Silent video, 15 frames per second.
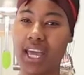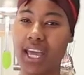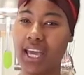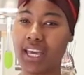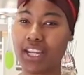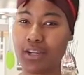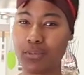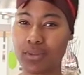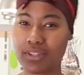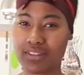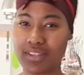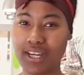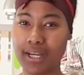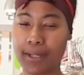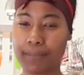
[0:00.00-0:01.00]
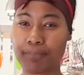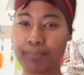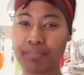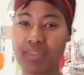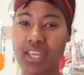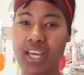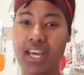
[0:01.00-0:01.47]
at any one time.
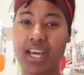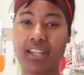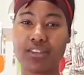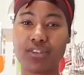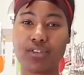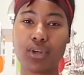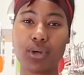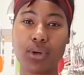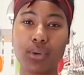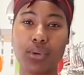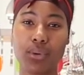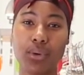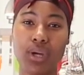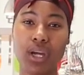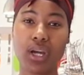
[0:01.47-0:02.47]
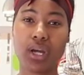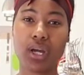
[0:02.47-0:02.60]
And so